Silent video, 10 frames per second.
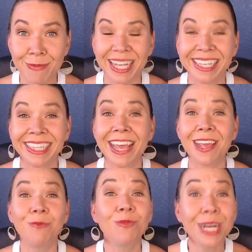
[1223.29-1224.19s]
Because they
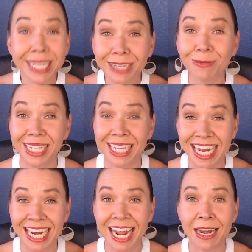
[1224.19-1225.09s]
really, really
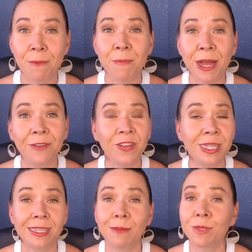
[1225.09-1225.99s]
need it, and it
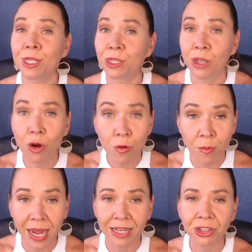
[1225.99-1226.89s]
benefits them so
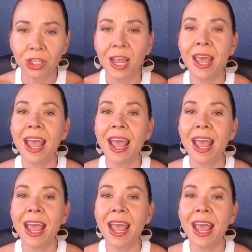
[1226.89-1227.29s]
much.